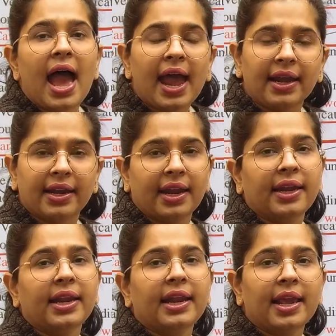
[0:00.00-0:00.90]
and
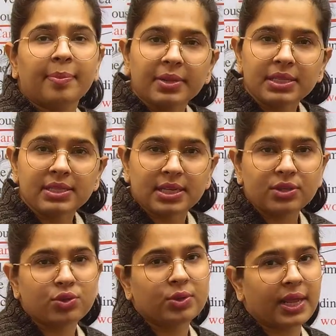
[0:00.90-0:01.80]
it enables
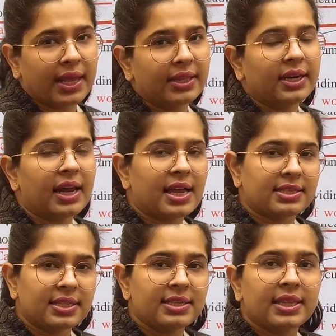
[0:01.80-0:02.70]
us to take the
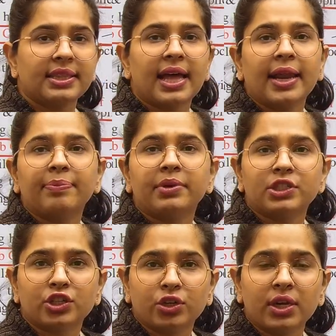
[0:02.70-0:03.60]
classes in that
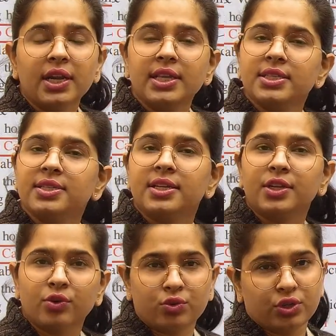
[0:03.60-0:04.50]
particular
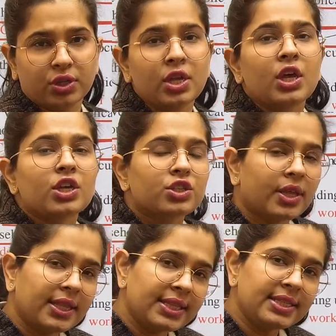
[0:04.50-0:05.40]
institution. So
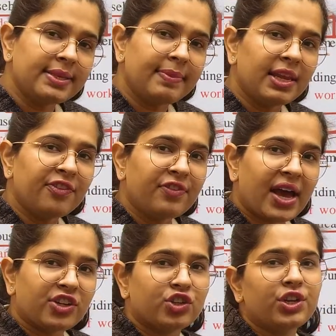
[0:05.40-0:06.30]
in the similar
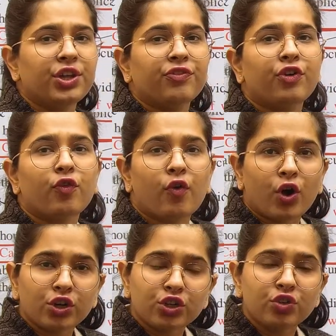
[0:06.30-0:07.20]
fashion, if you
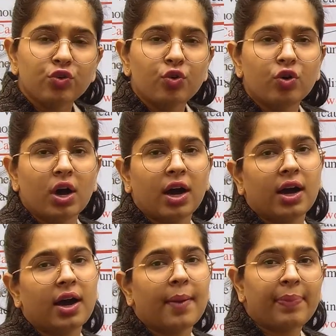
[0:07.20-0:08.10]
want to
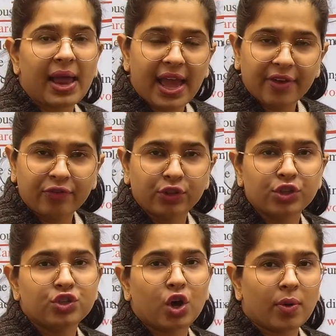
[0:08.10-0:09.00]
apply for
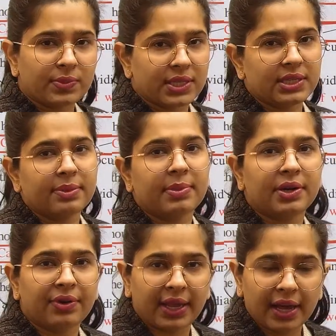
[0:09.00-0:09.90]
the jobs in the
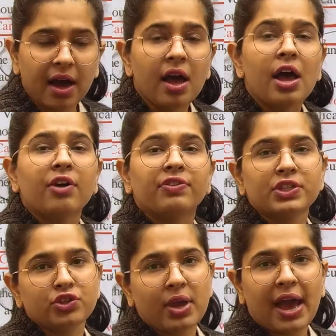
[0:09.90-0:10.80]
Manrega,
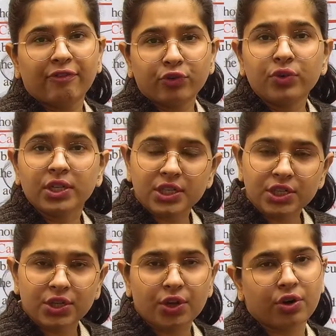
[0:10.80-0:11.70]
first you have to
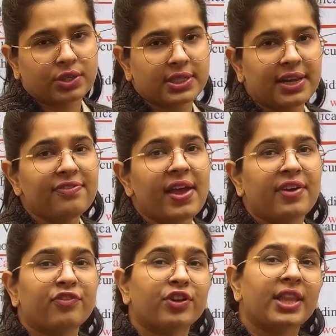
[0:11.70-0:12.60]
register yourself,
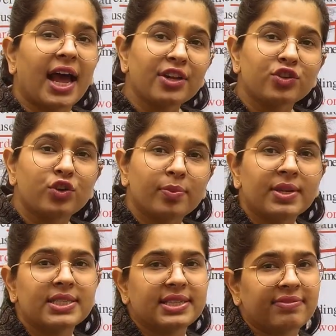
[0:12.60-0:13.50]
and for that you will
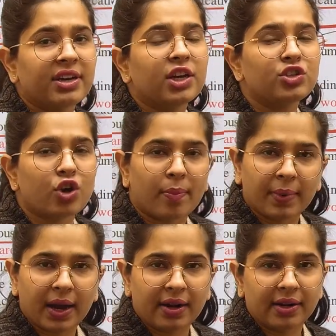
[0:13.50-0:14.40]
be receiving a
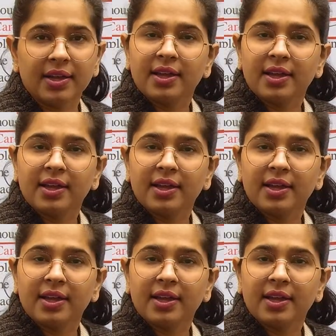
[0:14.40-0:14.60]
job card,